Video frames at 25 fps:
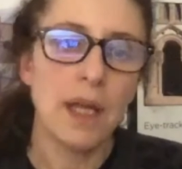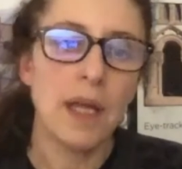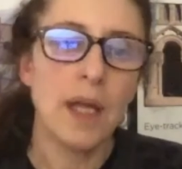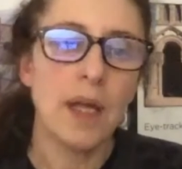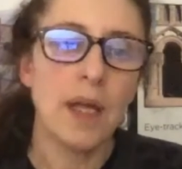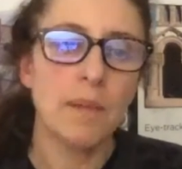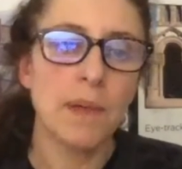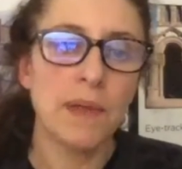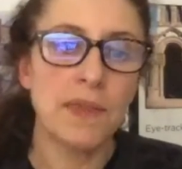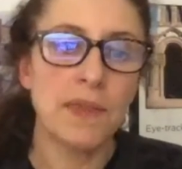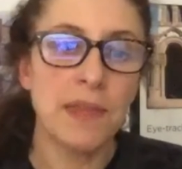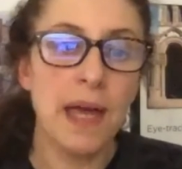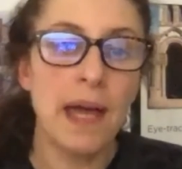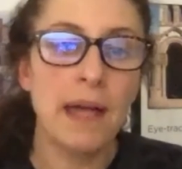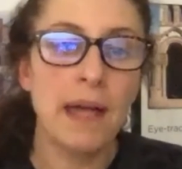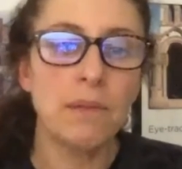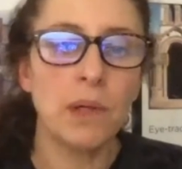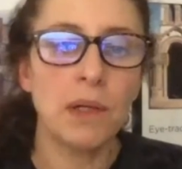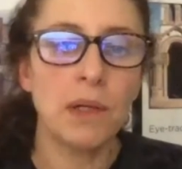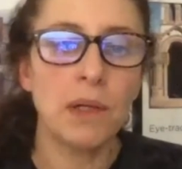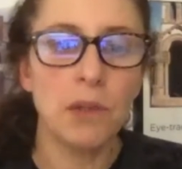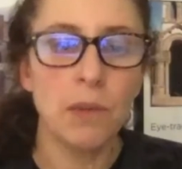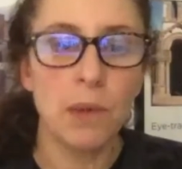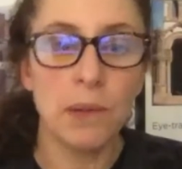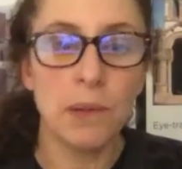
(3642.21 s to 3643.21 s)
but then
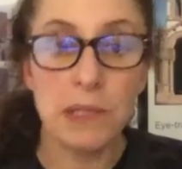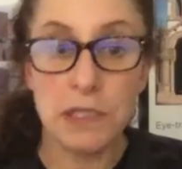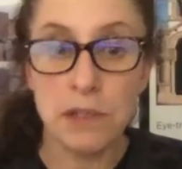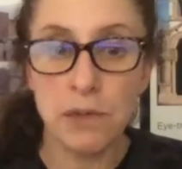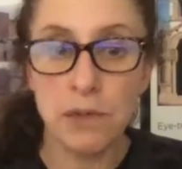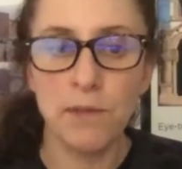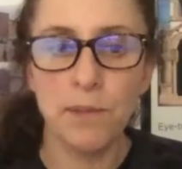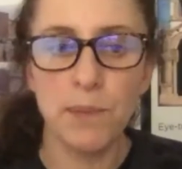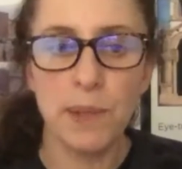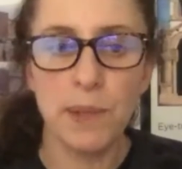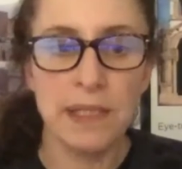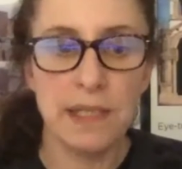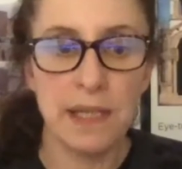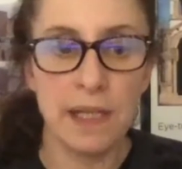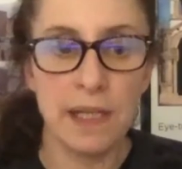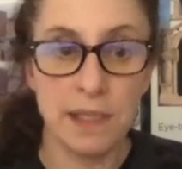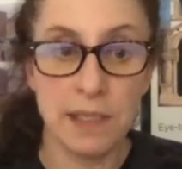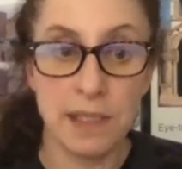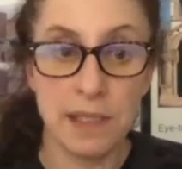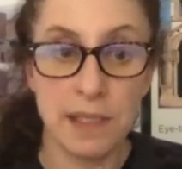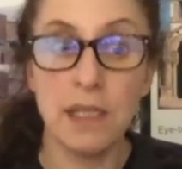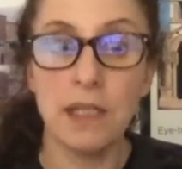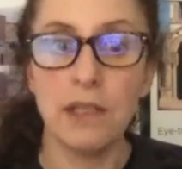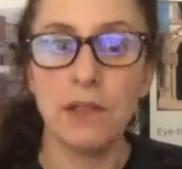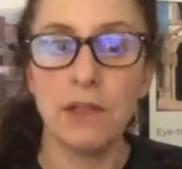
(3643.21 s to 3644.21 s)
when you once you have
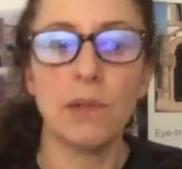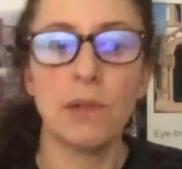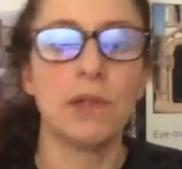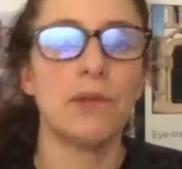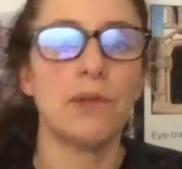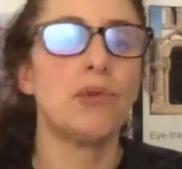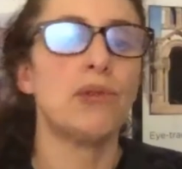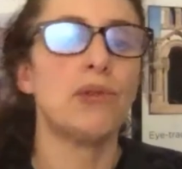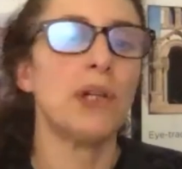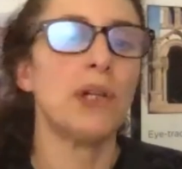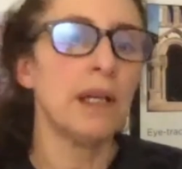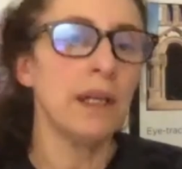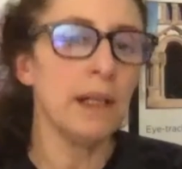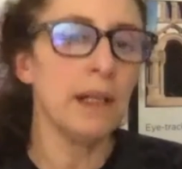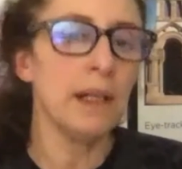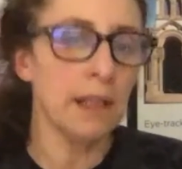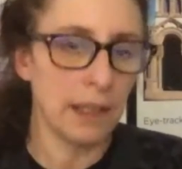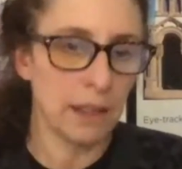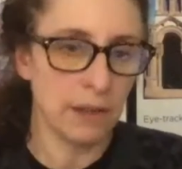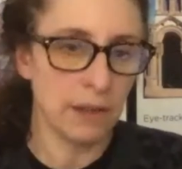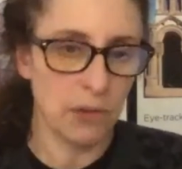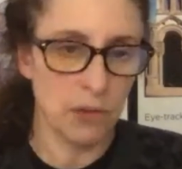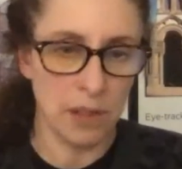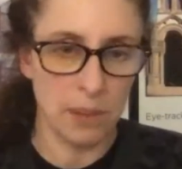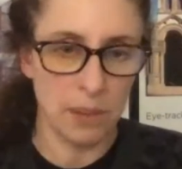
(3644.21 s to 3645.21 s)
ptsd you can really
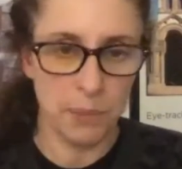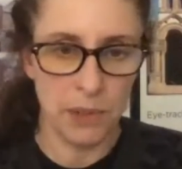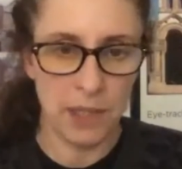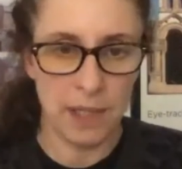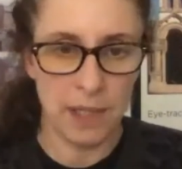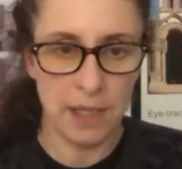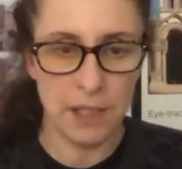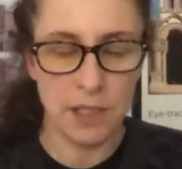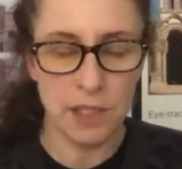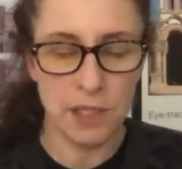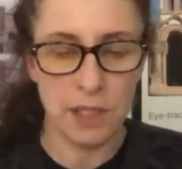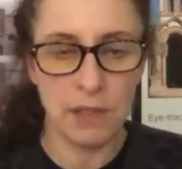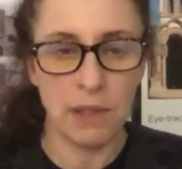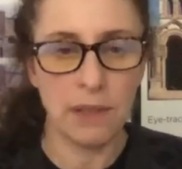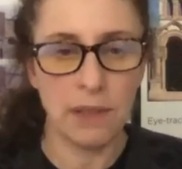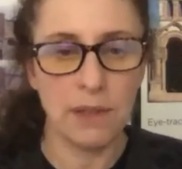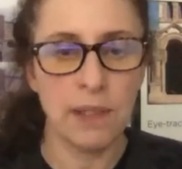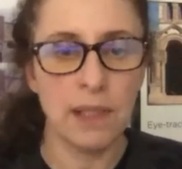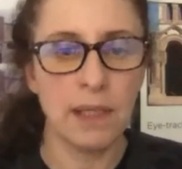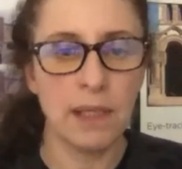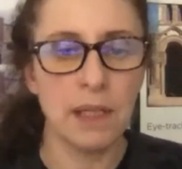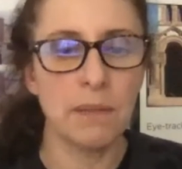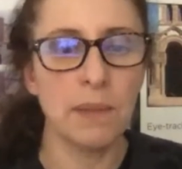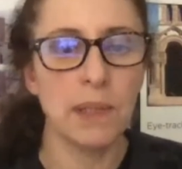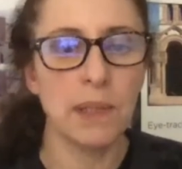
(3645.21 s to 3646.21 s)
incorporate engineering
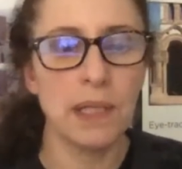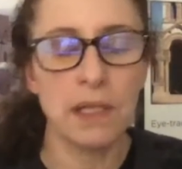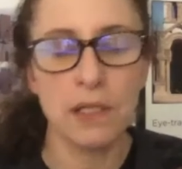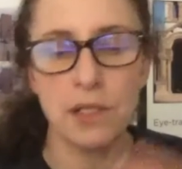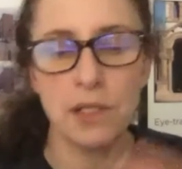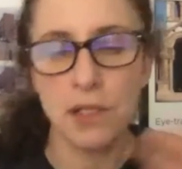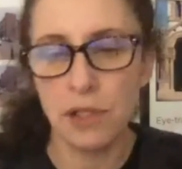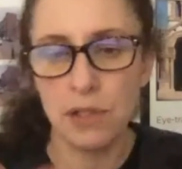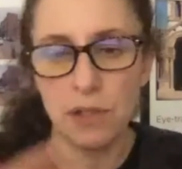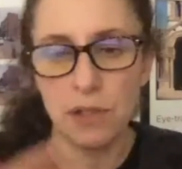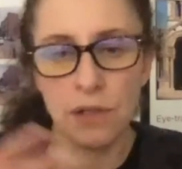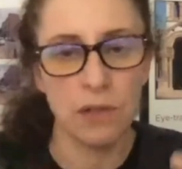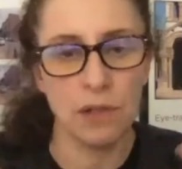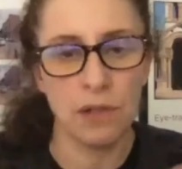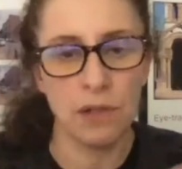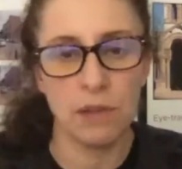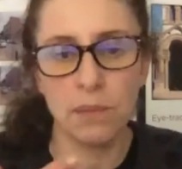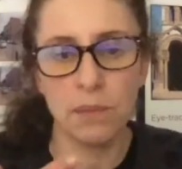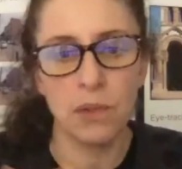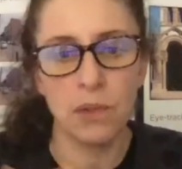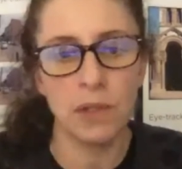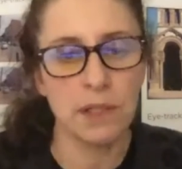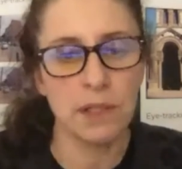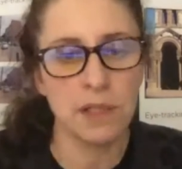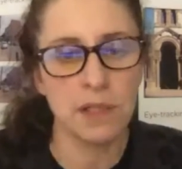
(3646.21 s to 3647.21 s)
thinking because you're, you're
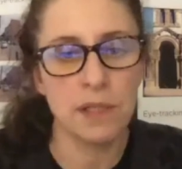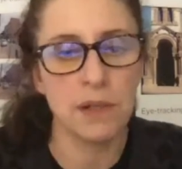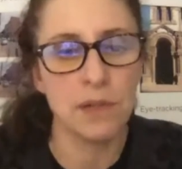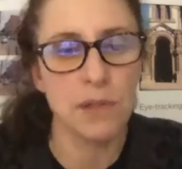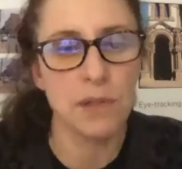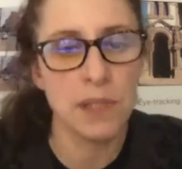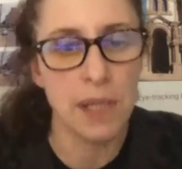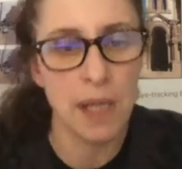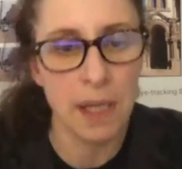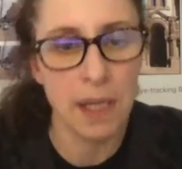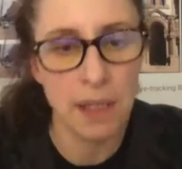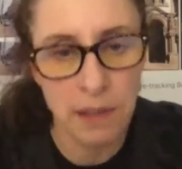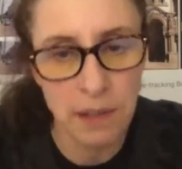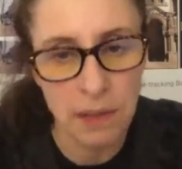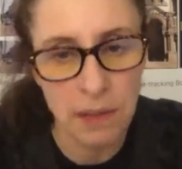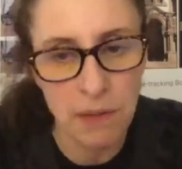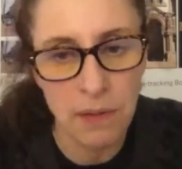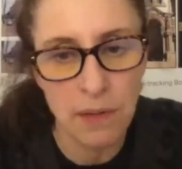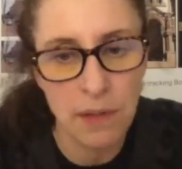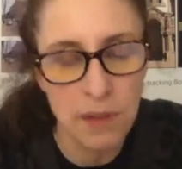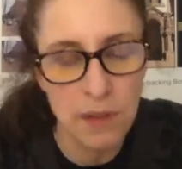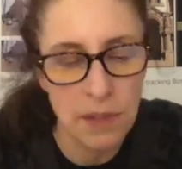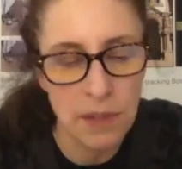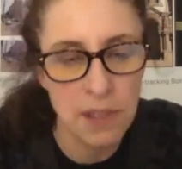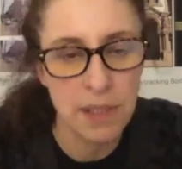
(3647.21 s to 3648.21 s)
more dissociated you
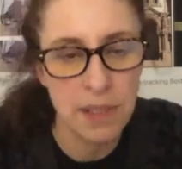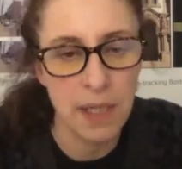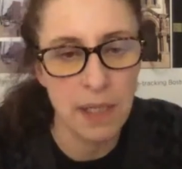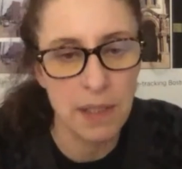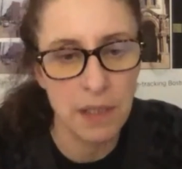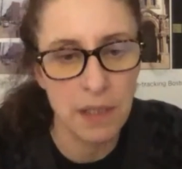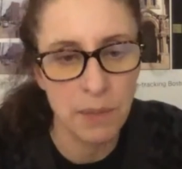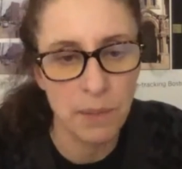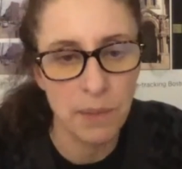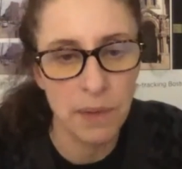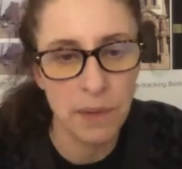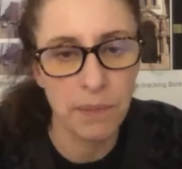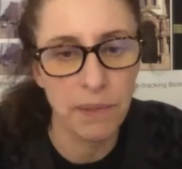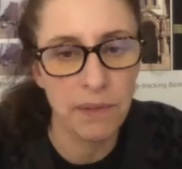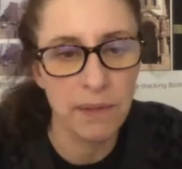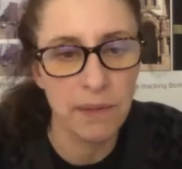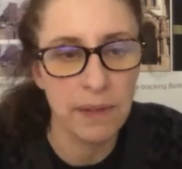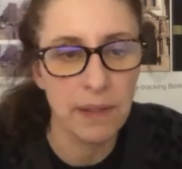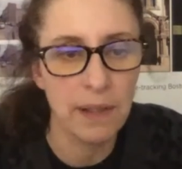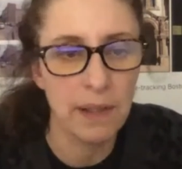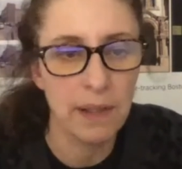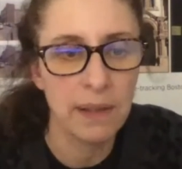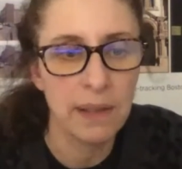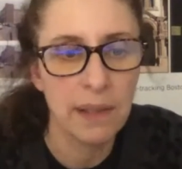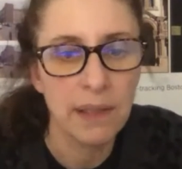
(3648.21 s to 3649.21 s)
don't understand how people
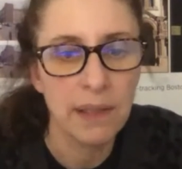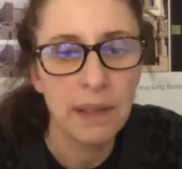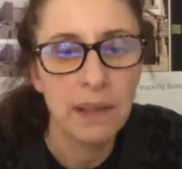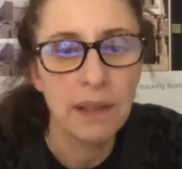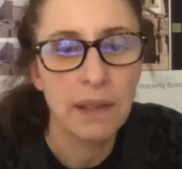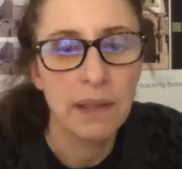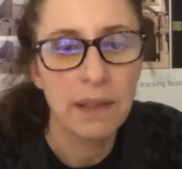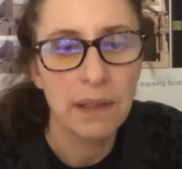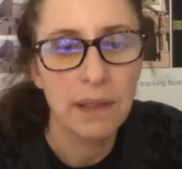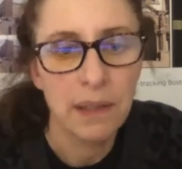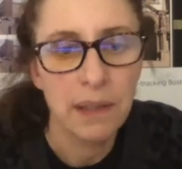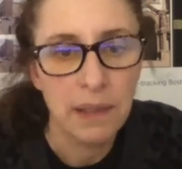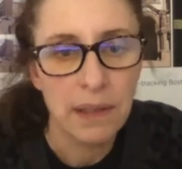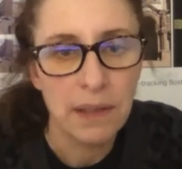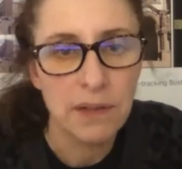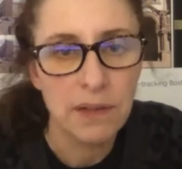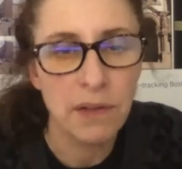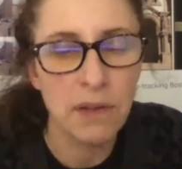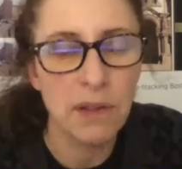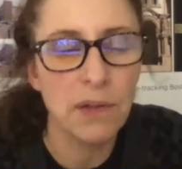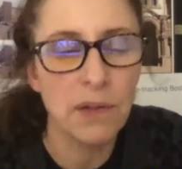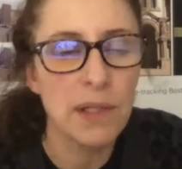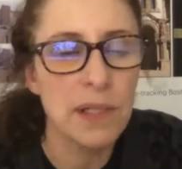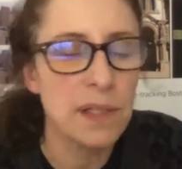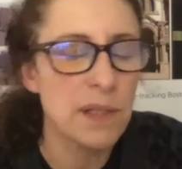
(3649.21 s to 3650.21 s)
think so
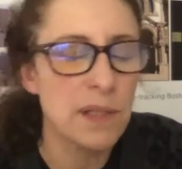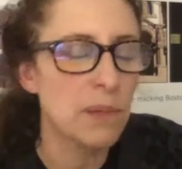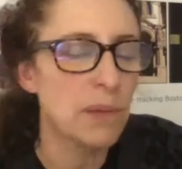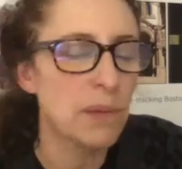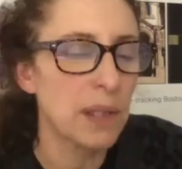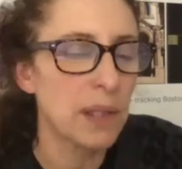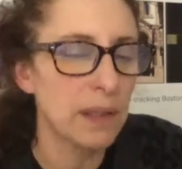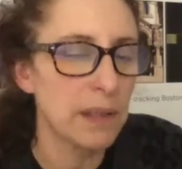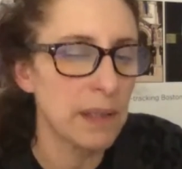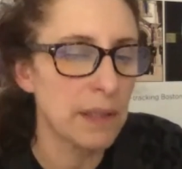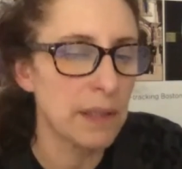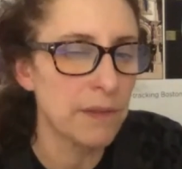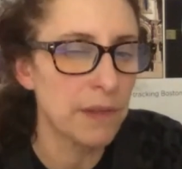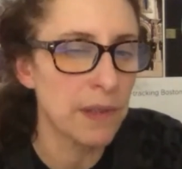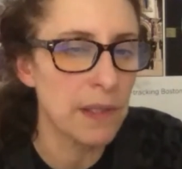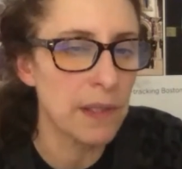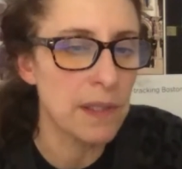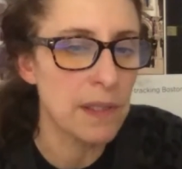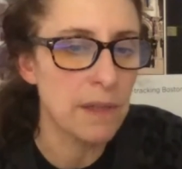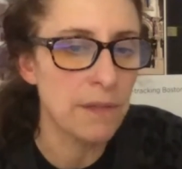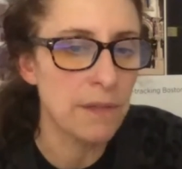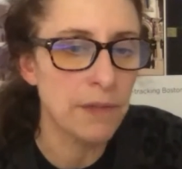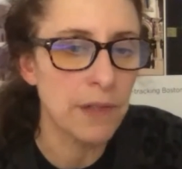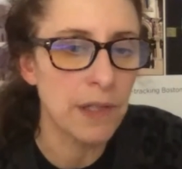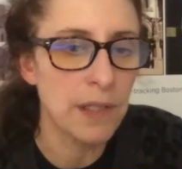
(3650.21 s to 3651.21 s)
there is a real
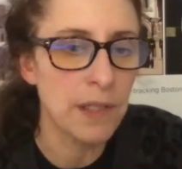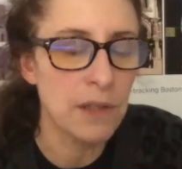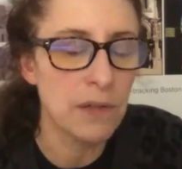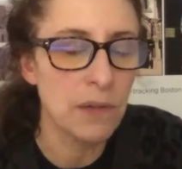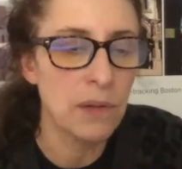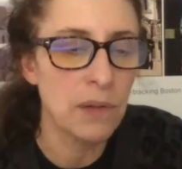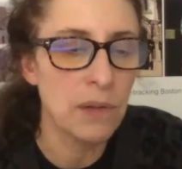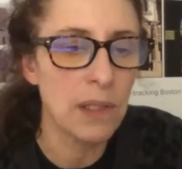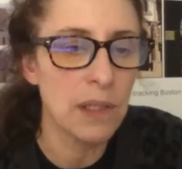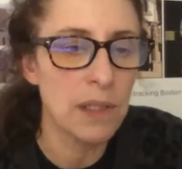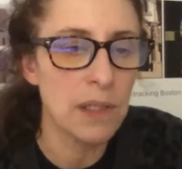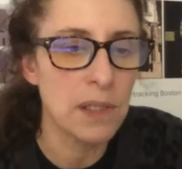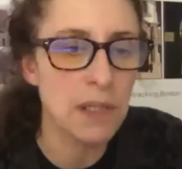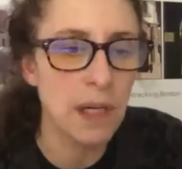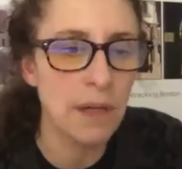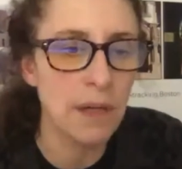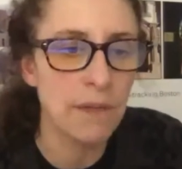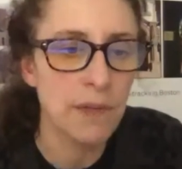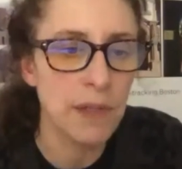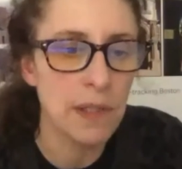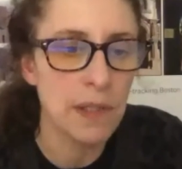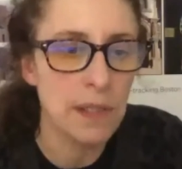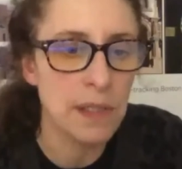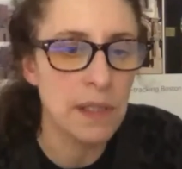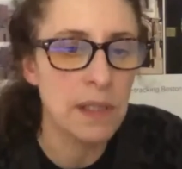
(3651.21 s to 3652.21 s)
difference the front doors of
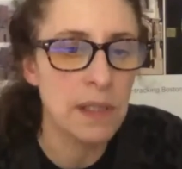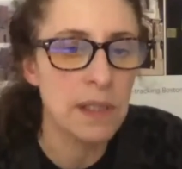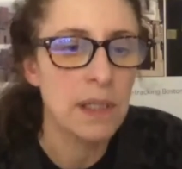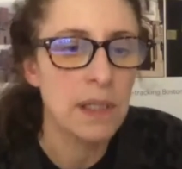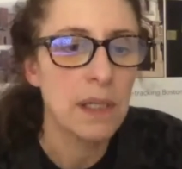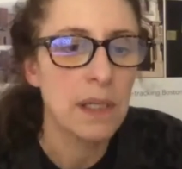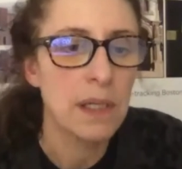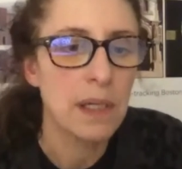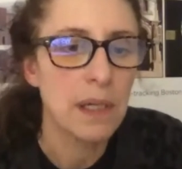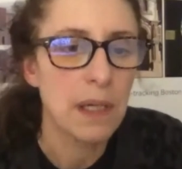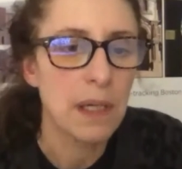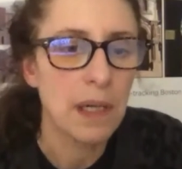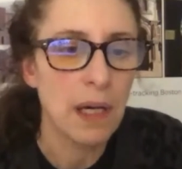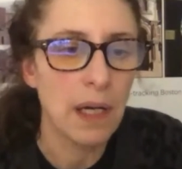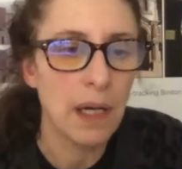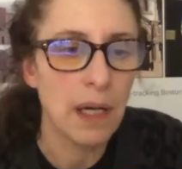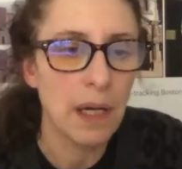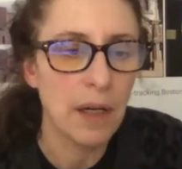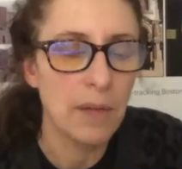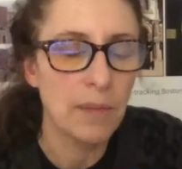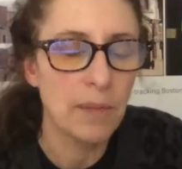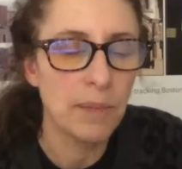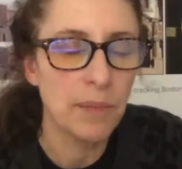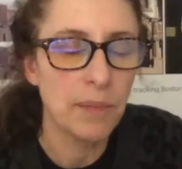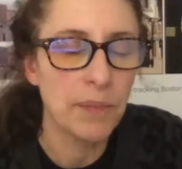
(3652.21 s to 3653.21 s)
his
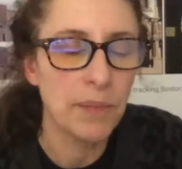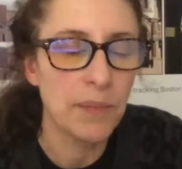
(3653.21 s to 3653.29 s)
uh,